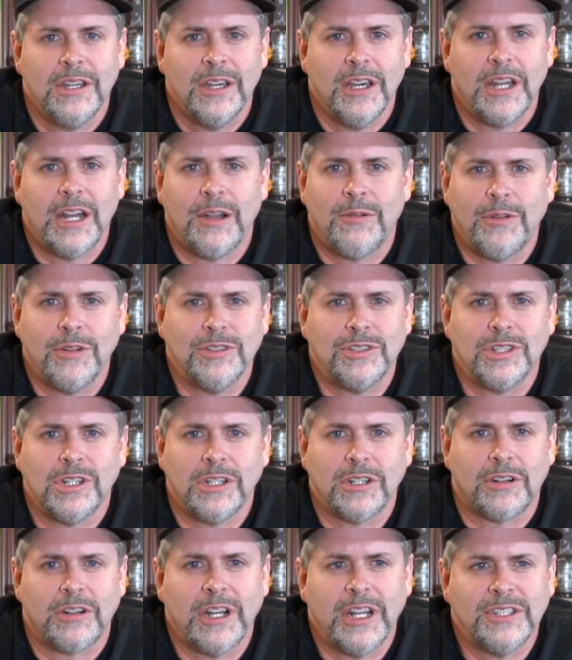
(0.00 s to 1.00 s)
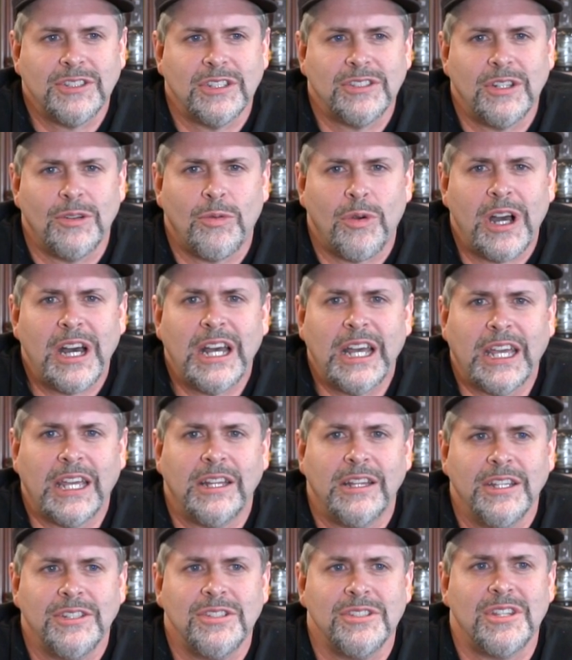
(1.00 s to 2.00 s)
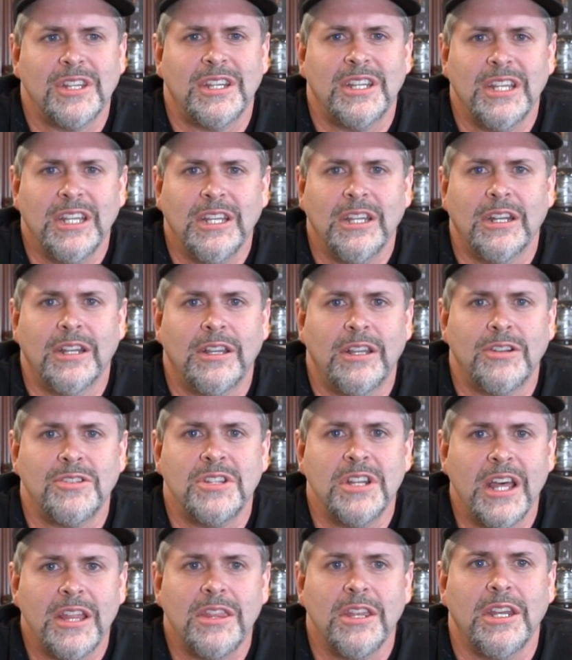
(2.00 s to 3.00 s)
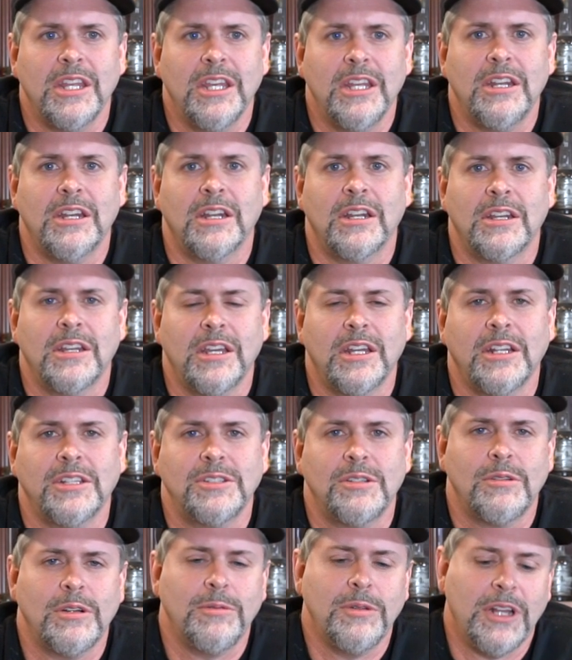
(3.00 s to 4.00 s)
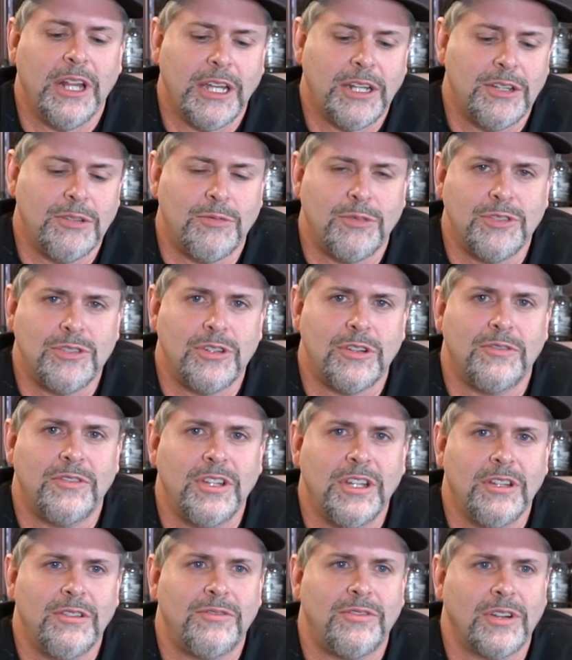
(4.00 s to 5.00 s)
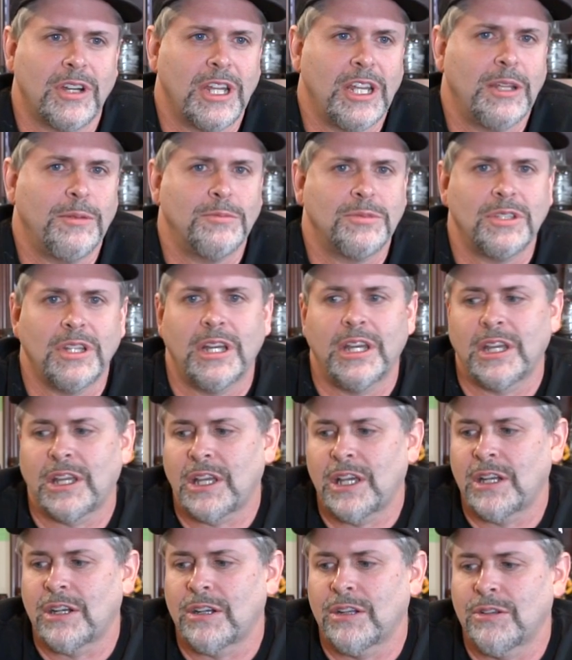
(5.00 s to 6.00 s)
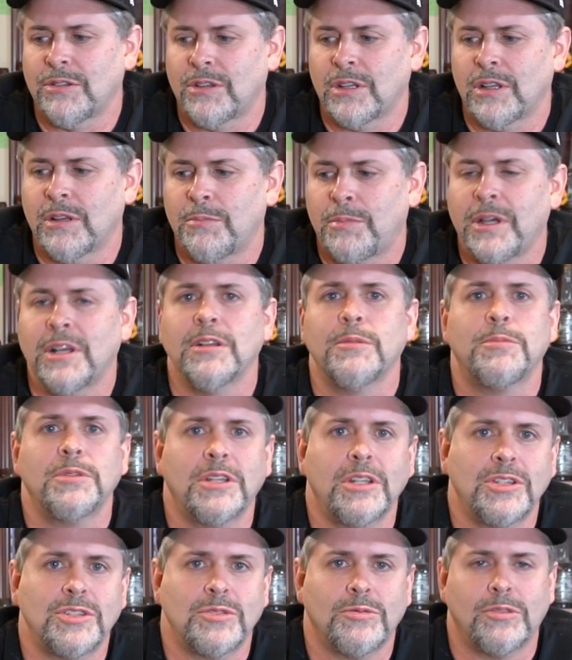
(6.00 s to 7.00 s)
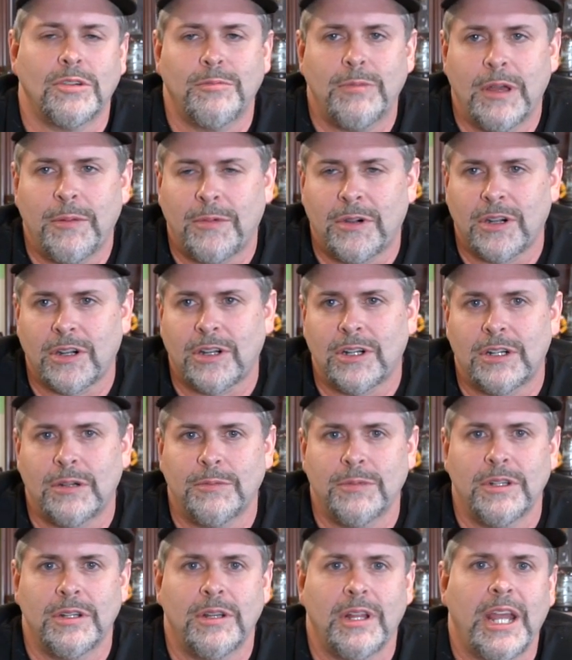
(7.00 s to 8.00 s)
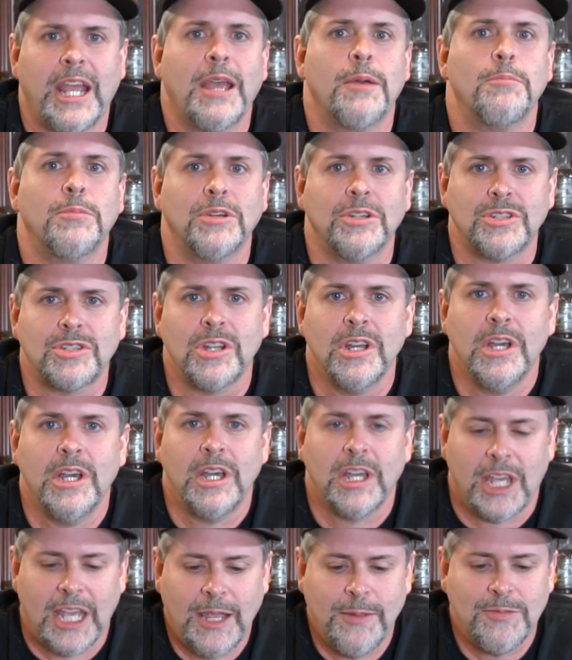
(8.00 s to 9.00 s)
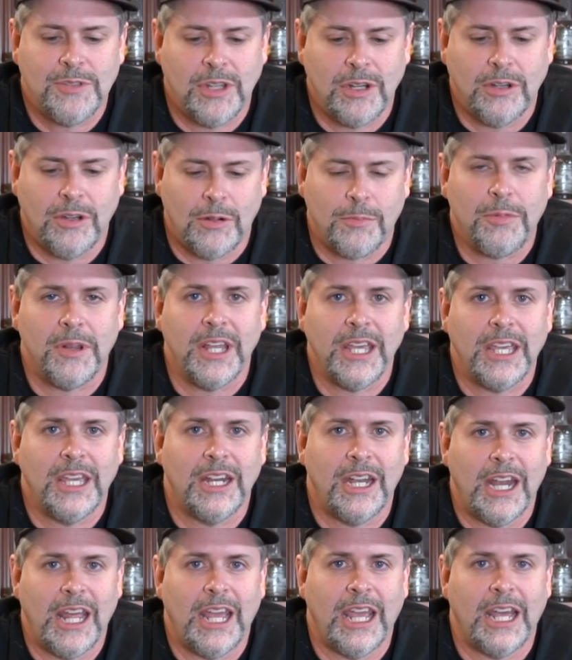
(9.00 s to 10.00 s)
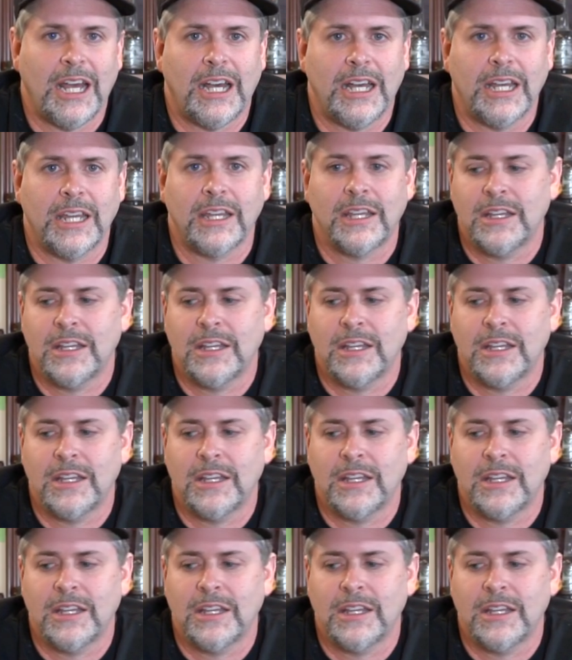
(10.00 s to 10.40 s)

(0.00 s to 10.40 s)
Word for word: And I wrote John Kranz. I said, why? This is a 10. There's nothing hidden. And he said, well, we'd like to reserve 10 for games like, I don't know, the Peloponnesian War by Mark Herman, Ambush, games that you're playing in AI.